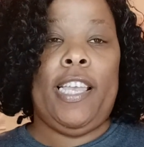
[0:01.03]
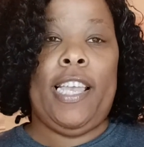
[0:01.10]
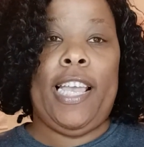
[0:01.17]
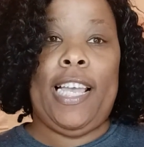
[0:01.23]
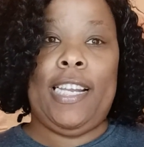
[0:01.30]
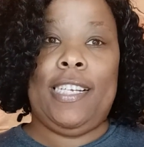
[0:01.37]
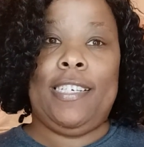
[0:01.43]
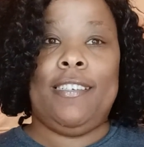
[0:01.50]

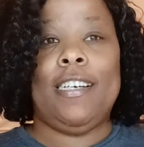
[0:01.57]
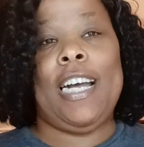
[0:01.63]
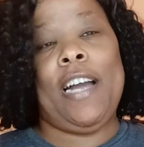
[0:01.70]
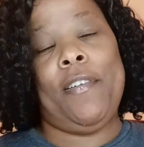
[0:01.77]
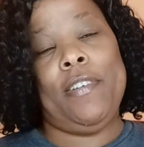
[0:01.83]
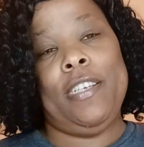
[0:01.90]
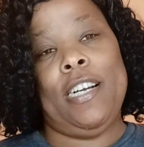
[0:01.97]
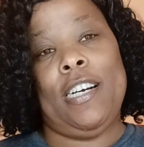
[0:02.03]
Hello, how
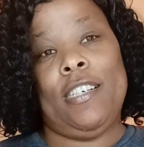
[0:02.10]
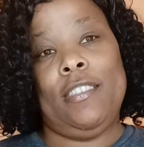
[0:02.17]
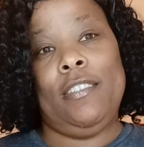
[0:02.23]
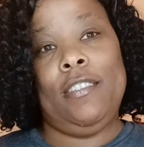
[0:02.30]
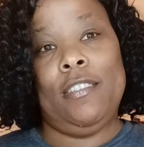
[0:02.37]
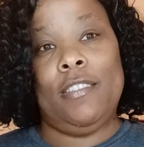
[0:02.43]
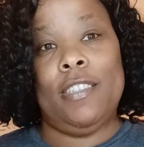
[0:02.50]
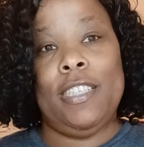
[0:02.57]
are y'all
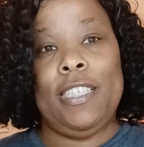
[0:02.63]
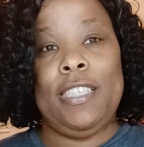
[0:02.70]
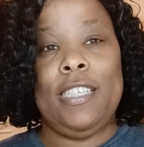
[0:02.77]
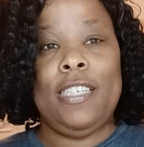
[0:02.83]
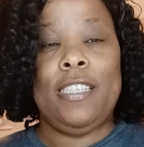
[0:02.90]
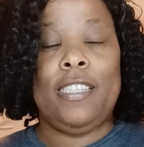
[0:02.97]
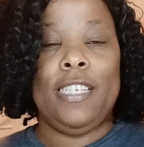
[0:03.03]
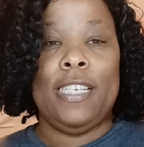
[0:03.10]
doing?
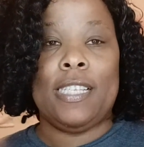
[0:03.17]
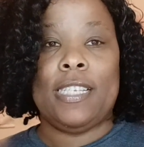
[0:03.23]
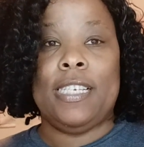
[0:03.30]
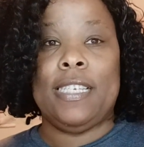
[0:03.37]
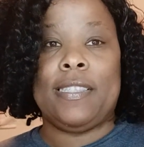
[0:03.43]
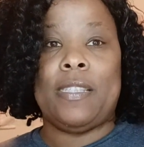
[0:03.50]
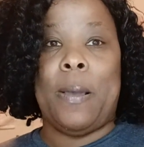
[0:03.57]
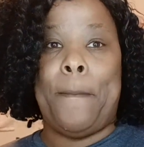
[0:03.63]
This
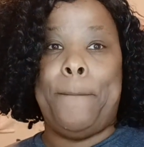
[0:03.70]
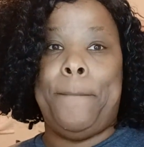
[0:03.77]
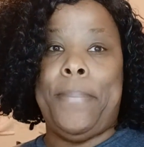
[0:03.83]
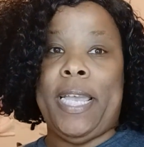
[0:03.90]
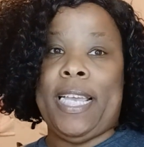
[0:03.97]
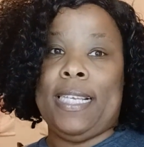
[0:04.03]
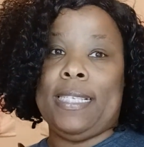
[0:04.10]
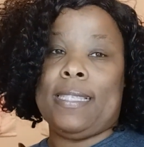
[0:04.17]
is the
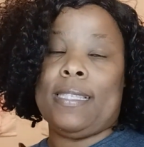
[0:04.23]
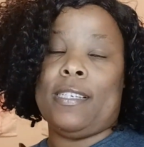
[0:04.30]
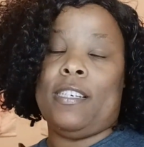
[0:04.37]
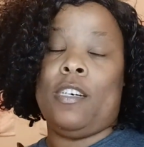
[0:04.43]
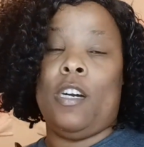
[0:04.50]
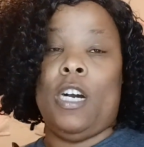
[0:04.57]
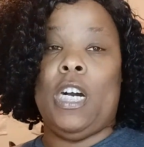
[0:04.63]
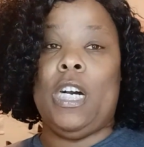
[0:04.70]
best
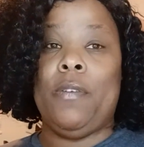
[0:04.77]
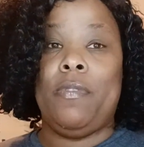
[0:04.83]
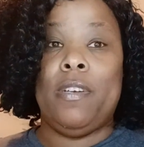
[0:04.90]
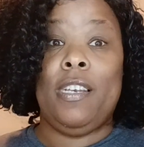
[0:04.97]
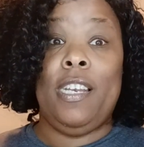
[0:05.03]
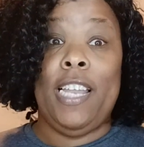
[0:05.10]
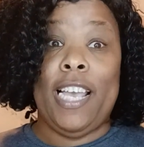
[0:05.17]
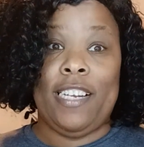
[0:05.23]
of
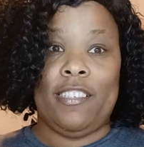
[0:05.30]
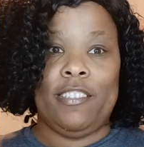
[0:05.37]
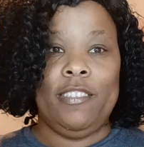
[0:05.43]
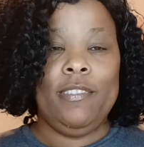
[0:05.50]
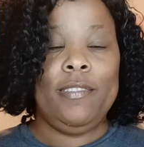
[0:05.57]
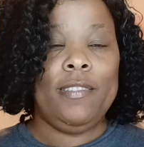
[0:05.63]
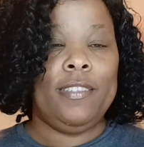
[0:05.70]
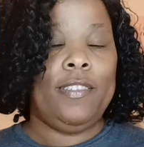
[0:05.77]

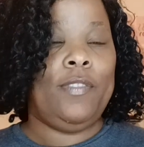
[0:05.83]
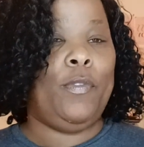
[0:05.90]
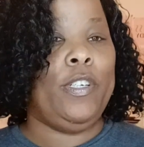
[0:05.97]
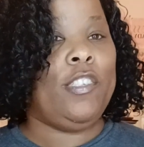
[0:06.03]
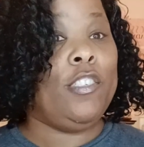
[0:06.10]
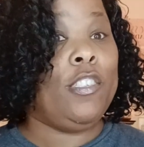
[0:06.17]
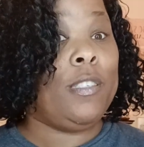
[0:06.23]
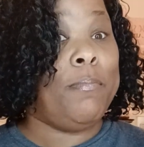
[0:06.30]
letter,
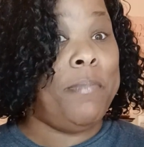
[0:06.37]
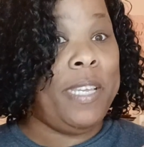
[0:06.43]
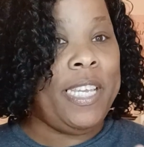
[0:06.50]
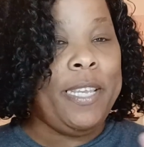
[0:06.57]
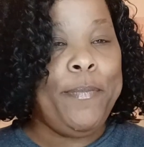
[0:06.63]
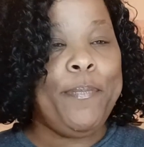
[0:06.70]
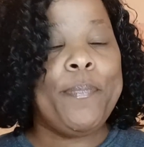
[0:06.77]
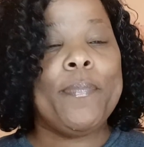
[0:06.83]
which is
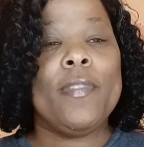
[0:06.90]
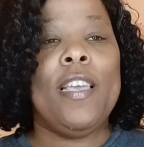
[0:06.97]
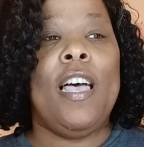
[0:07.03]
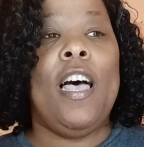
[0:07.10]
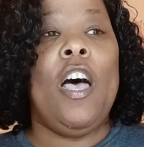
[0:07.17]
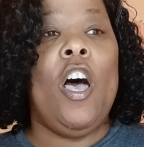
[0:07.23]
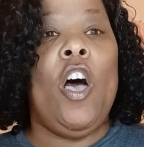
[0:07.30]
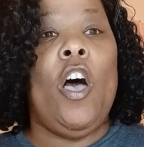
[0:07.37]
me.
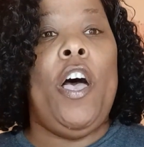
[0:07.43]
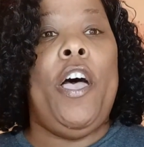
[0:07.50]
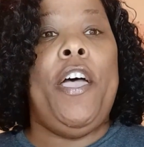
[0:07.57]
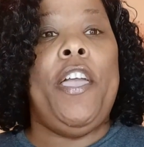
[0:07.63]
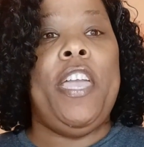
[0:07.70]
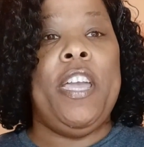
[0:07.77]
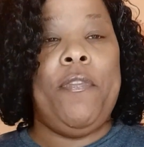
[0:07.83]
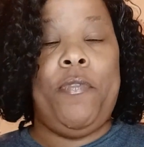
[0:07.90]

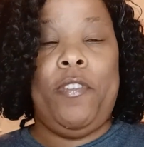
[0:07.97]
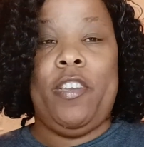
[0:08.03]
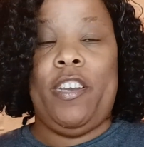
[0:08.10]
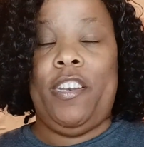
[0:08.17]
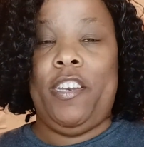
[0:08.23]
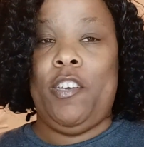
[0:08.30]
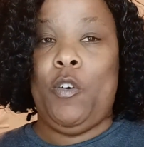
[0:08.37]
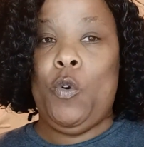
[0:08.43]
If you're
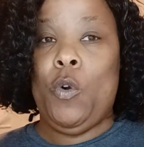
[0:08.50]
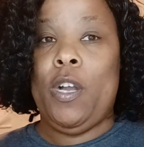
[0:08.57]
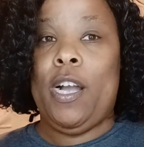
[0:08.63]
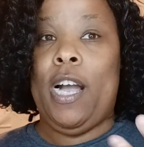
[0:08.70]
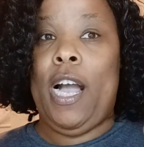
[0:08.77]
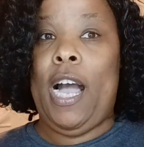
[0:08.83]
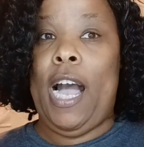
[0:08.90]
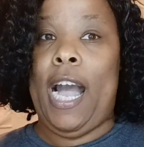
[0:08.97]
new,
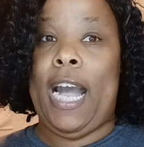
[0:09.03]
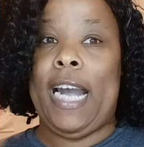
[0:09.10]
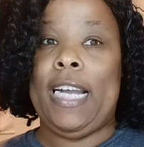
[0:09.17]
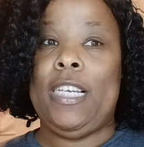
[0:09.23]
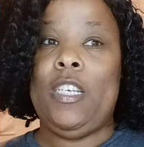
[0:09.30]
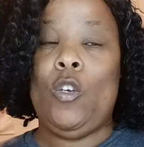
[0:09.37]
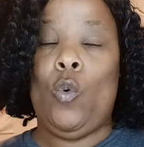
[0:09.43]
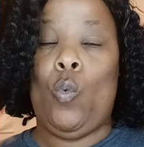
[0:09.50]

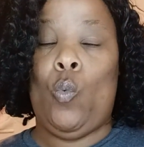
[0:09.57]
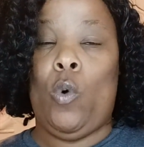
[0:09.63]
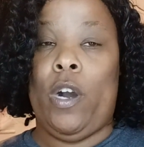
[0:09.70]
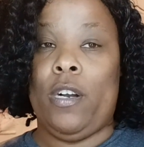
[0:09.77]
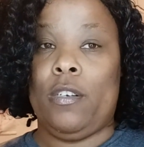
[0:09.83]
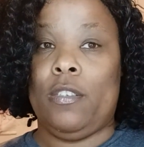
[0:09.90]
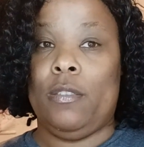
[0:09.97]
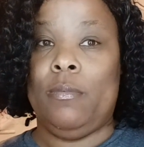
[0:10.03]
hi,
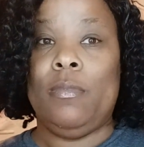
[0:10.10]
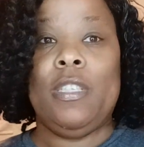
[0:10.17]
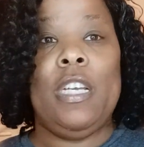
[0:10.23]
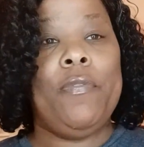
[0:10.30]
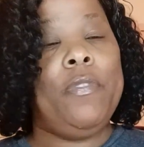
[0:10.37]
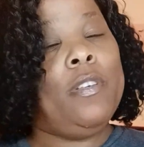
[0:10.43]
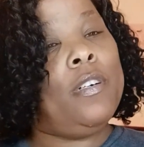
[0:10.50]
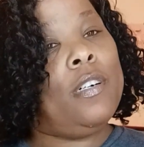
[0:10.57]
welcome.
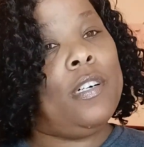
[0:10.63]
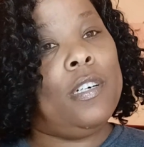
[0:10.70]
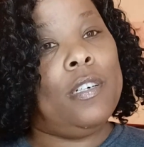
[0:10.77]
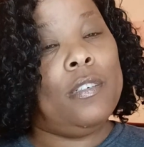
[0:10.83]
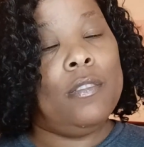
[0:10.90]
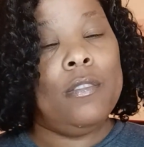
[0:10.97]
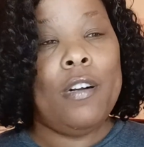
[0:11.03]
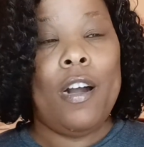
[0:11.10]
If you're
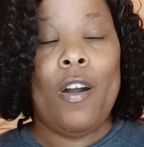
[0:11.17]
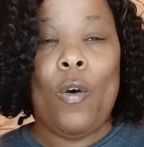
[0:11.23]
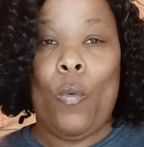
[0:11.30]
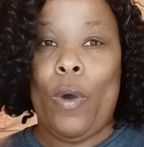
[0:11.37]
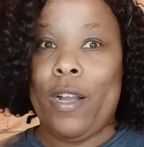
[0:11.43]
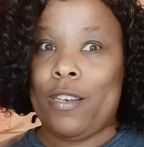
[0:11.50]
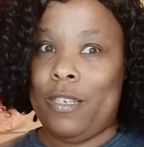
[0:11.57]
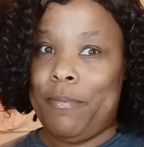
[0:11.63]
old,
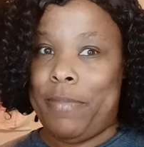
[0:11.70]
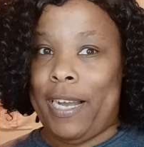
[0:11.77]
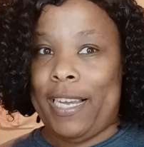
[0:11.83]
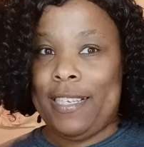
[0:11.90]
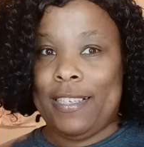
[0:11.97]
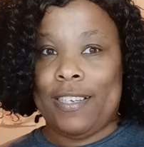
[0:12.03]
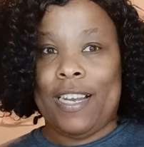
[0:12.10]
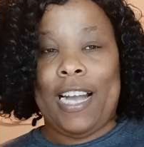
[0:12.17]
welcome
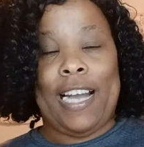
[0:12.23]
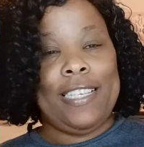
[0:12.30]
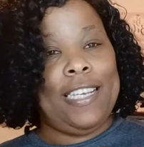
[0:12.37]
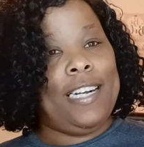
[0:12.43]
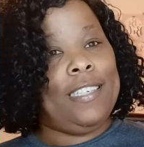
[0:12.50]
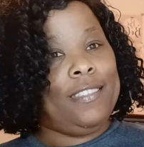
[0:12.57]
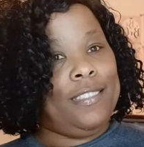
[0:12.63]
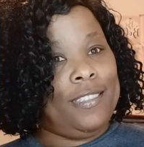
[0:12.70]
back. How
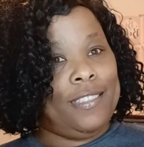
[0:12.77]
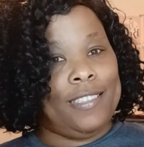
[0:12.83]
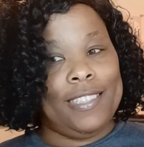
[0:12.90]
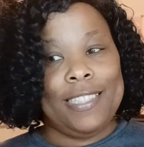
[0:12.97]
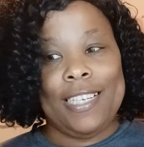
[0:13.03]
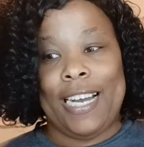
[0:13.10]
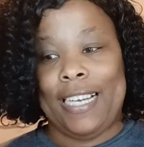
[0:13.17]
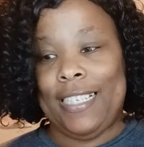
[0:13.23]
y'all
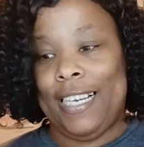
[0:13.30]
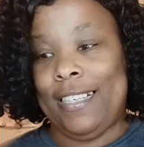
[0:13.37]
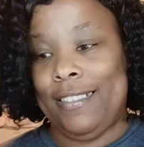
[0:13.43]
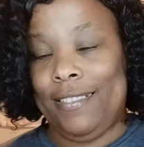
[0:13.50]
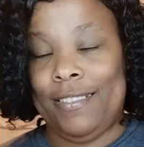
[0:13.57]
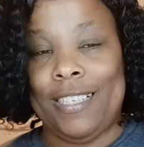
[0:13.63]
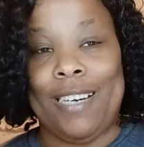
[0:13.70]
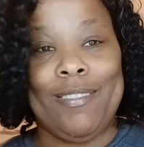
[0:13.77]
doing? How y'all
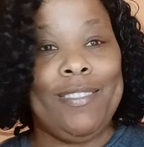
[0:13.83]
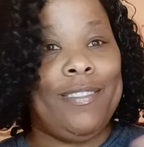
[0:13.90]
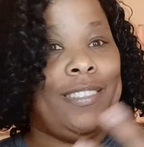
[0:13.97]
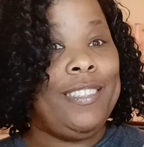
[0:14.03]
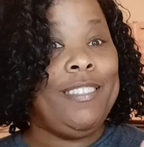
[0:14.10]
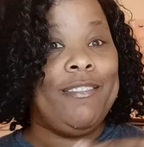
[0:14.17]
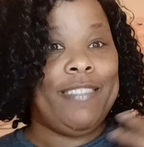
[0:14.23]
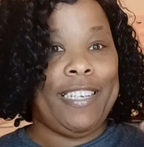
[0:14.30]
doing? I'm
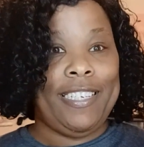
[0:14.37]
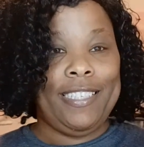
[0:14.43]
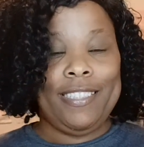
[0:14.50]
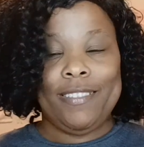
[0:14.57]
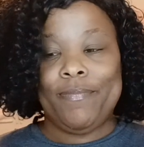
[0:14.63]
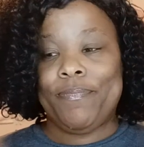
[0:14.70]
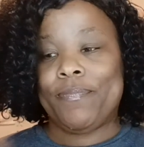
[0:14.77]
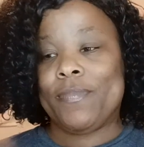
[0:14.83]
doing great.